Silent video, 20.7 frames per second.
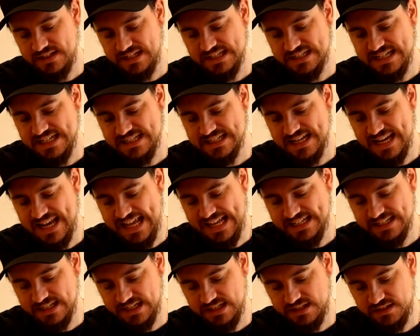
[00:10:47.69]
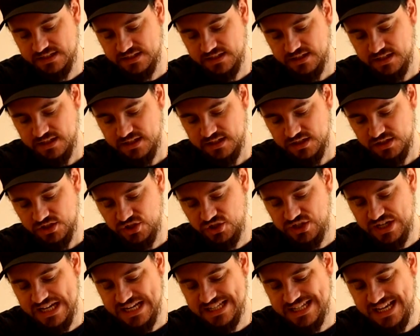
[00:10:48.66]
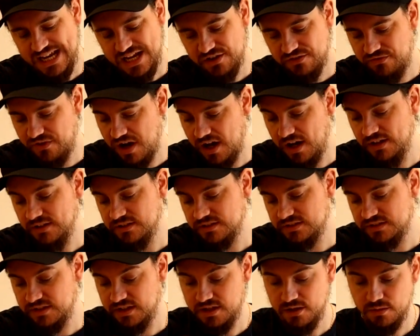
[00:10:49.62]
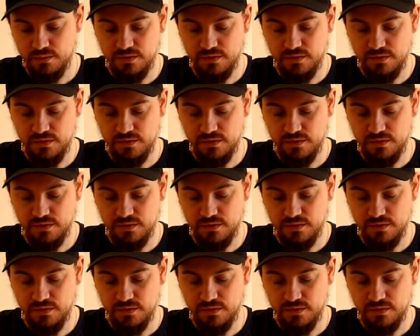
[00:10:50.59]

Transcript: Disney's Atlantis, GT Advance.